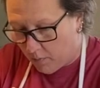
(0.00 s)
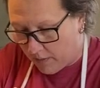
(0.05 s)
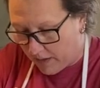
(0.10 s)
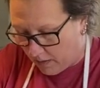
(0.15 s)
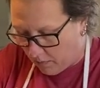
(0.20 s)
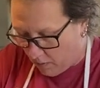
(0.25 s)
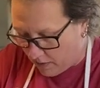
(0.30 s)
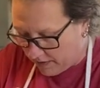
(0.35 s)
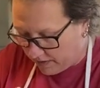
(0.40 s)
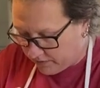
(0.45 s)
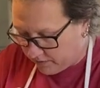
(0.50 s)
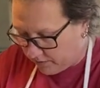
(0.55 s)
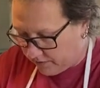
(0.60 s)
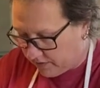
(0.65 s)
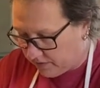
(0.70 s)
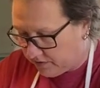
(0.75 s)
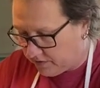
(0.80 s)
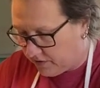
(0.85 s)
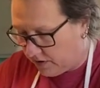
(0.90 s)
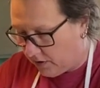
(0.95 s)
what I want to do
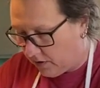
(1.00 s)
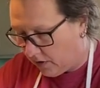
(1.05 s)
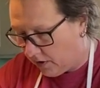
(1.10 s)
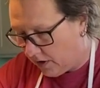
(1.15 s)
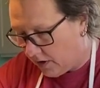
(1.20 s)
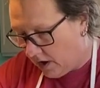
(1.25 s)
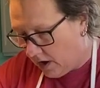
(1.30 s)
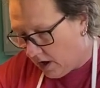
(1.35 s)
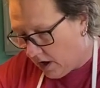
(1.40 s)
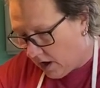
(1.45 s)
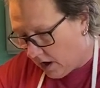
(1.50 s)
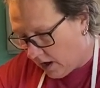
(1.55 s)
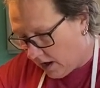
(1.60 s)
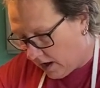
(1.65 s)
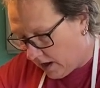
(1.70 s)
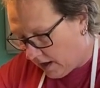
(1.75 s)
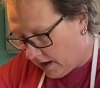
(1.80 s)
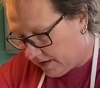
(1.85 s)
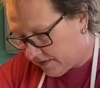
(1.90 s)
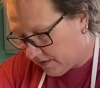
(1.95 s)
this year
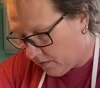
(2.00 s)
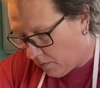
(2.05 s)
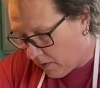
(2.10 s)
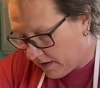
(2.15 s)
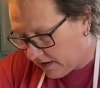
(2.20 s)
is I